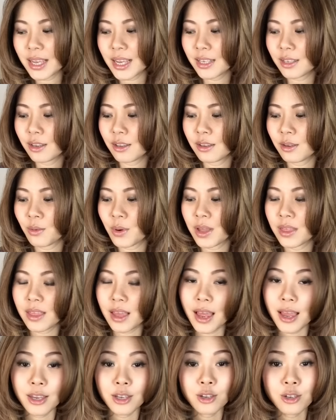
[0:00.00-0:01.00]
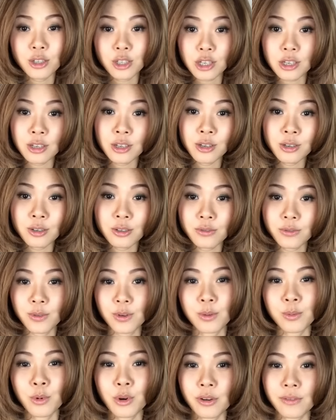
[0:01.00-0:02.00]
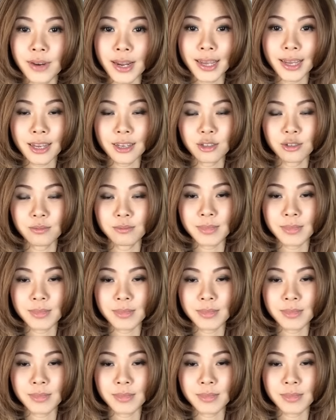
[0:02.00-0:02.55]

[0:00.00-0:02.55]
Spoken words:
These are the ones that I usually use for more of like a